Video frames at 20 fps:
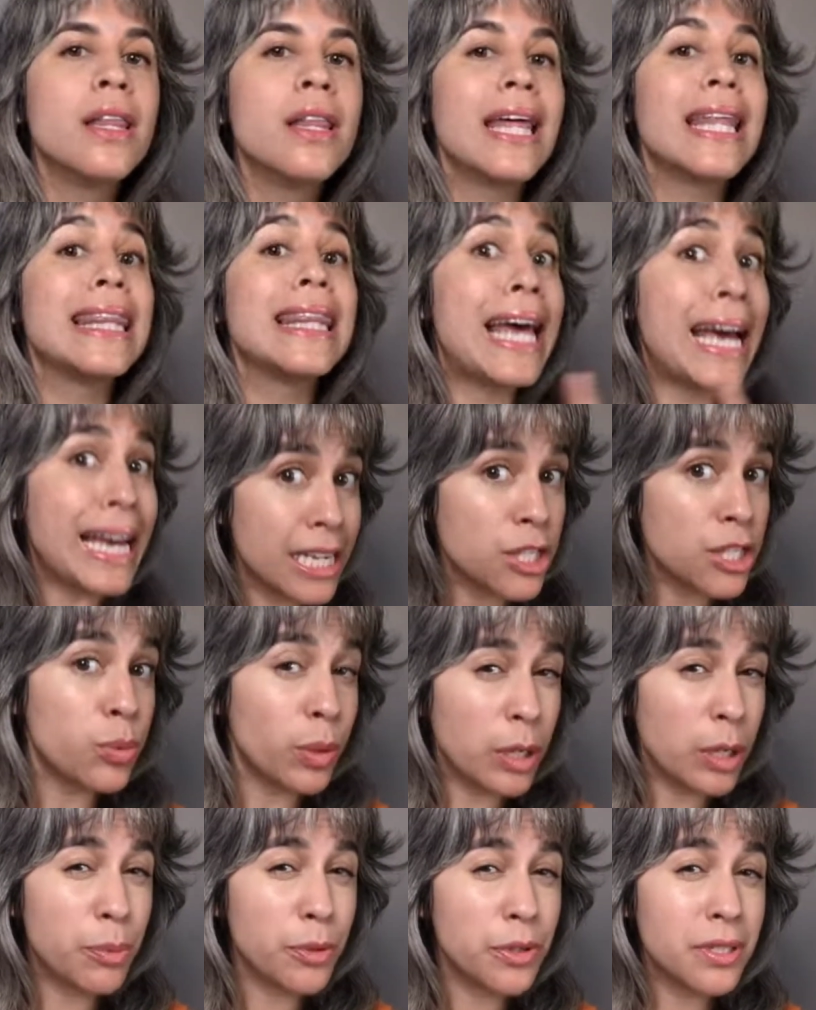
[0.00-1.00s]
That last
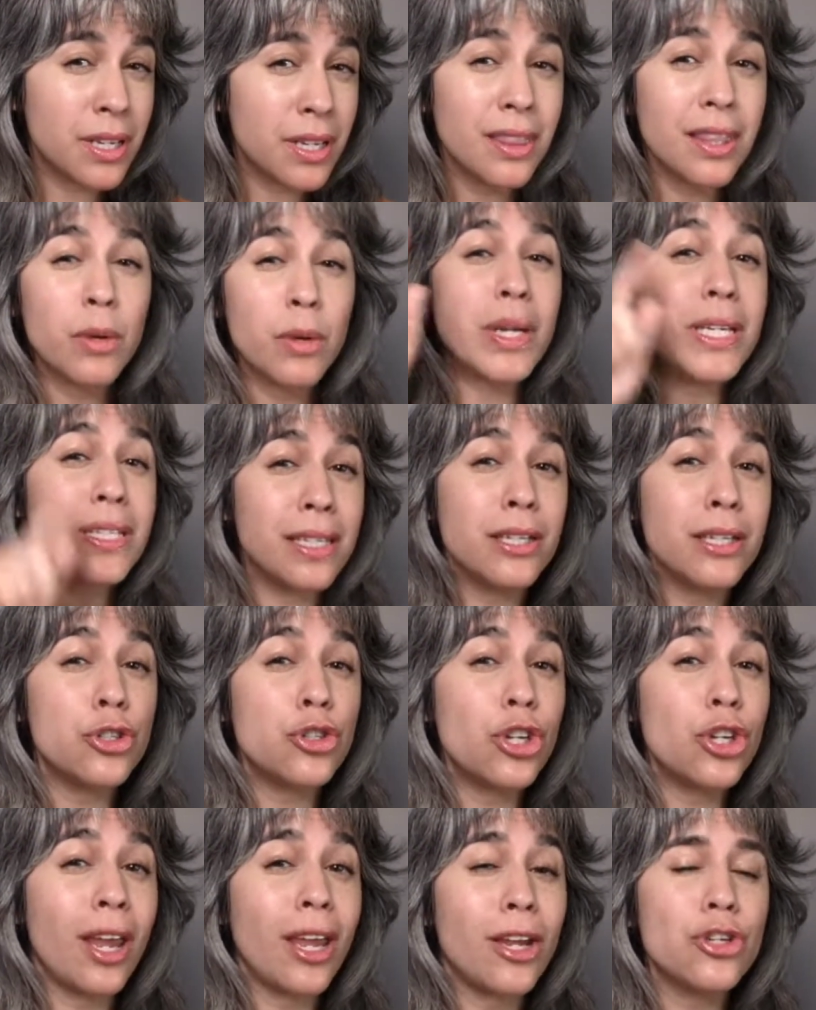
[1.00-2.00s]
20% that we didn't
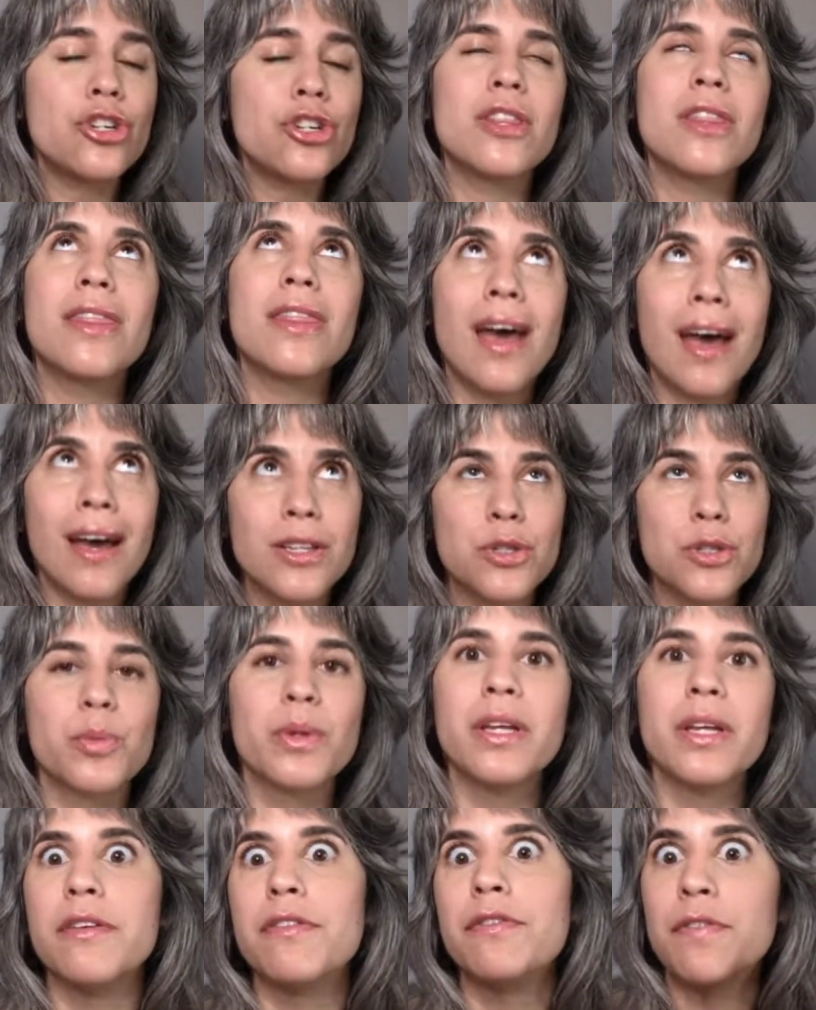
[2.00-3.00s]
change, that's
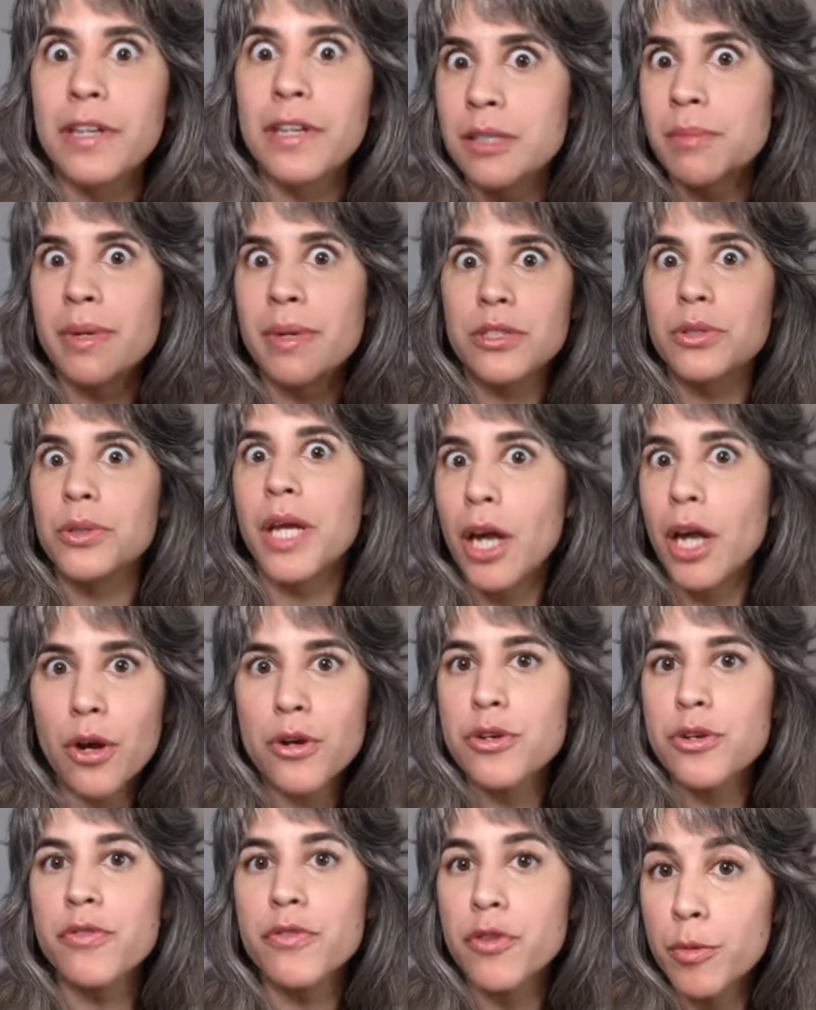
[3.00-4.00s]
really the fundamental
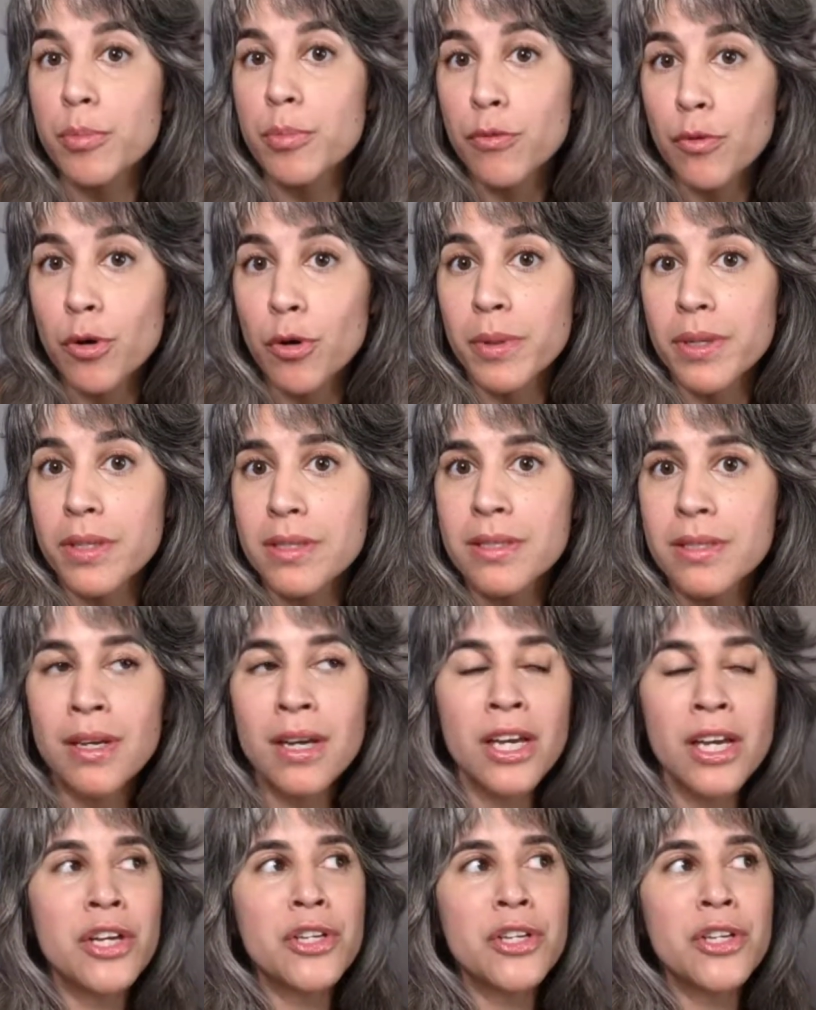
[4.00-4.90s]
character of your performance.